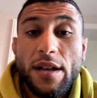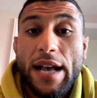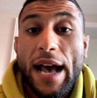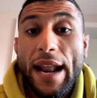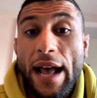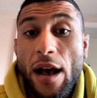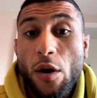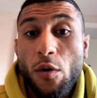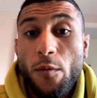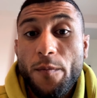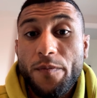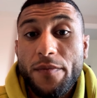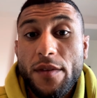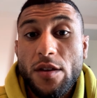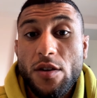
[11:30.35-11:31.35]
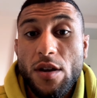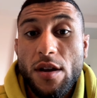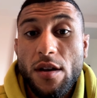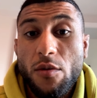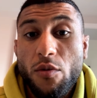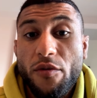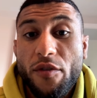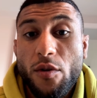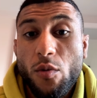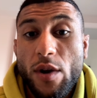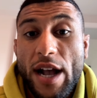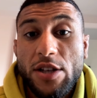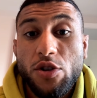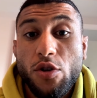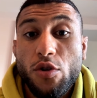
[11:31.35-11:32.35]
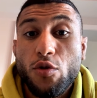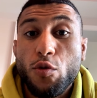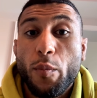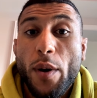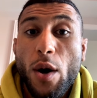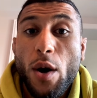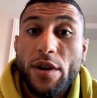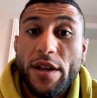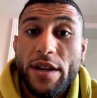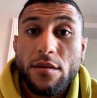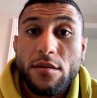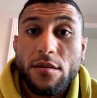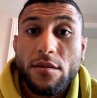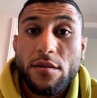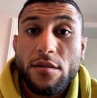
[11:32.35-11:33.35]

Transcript: got out. Uh, we've, we got you a new opponent.